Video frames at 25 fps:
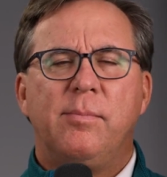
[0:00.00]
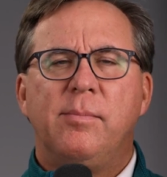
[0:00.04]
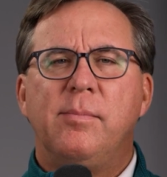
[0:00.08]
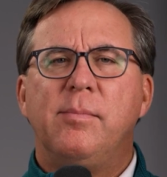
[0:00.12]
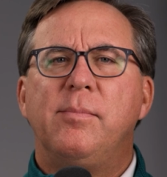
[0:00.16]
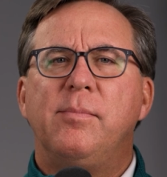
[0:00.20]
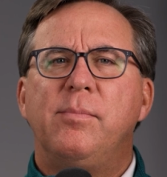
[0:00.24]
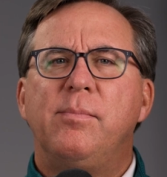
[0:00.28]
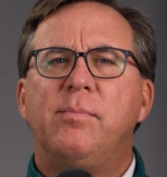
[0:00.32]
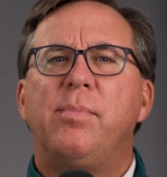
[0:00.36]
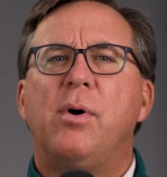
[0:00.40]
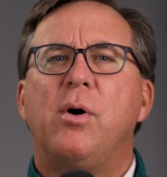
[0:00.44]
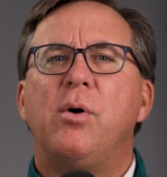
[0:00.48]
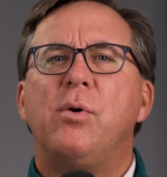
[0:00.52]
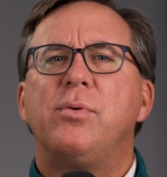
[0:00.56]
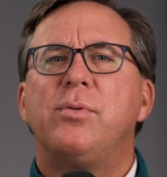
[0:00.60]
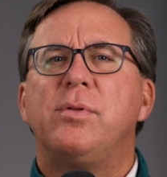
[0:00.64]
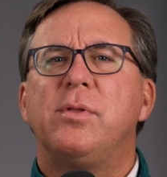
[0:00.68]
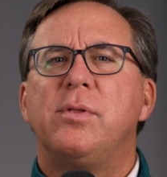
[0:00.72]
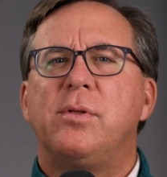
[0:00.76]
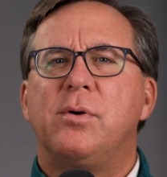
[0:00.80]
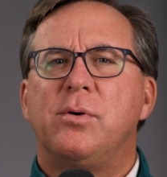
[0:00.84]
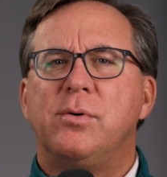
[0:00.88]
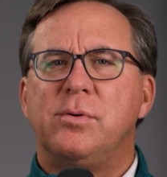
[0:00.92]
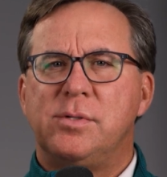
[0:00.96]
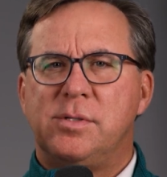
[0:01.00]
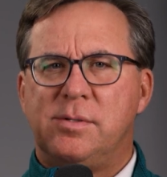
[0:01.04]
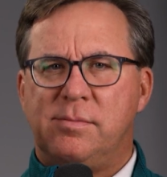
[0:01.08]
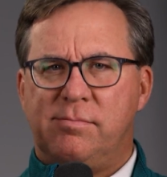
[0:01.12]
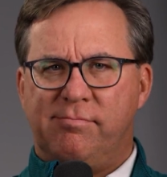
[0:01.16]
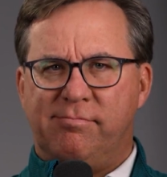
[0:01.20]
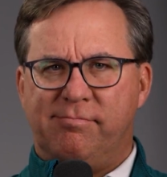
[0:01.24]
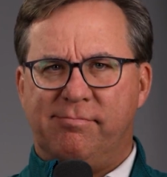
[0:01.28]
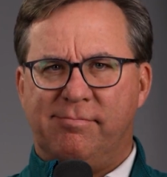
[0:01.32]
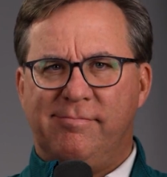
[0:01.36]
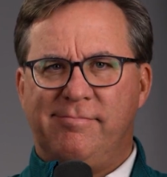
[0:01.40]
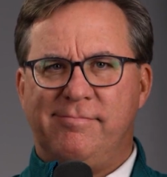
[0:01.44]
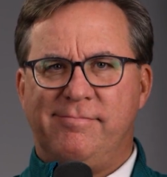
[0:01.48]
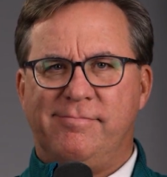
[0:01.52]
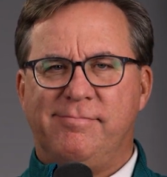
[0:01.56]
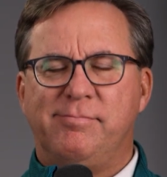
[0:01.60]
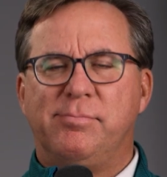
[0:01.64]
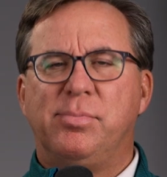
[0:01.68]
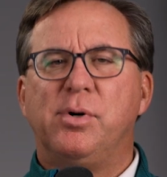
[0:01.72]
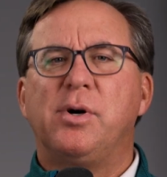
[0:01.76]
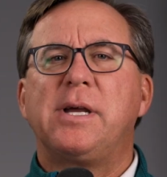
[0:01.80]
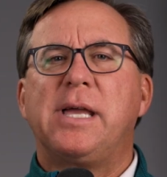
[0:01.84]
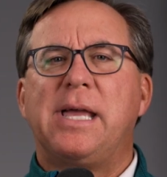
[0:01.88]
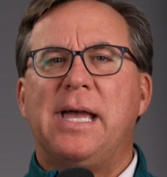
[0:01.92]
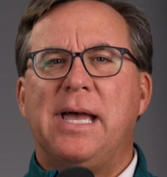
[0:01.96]
both of those
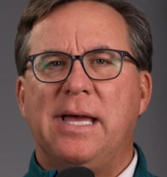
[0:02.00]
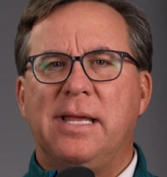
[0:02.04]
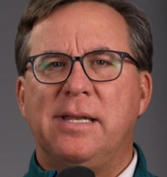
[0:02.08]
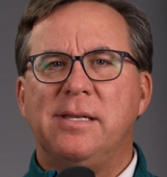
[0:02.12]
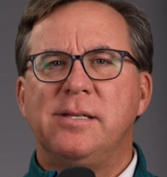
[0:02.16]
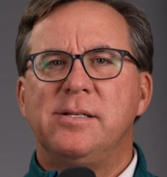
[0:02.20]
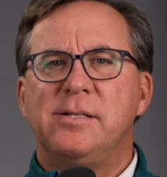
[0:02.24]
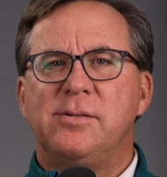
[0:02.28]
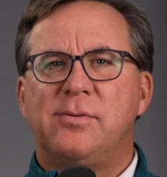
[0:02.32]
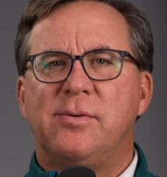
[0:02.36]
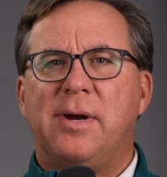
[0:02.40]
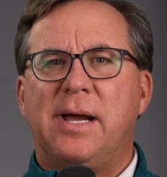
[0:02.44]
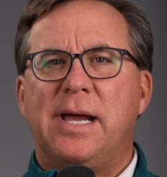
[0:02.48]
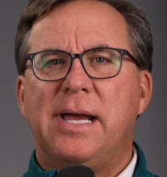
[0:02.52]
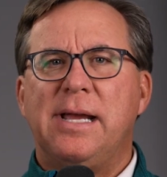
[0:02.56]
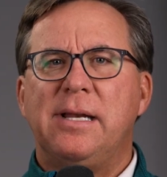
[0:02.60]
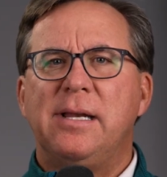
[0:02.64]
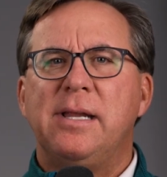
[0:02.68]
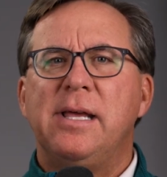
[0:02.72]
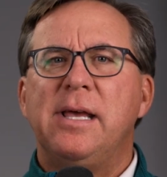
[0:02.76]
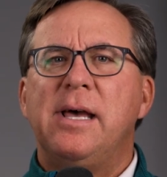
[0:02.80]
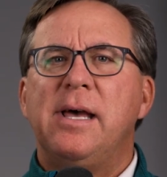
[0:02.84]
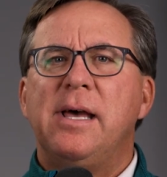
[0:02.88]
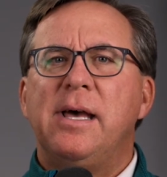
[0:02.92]
bookends, right,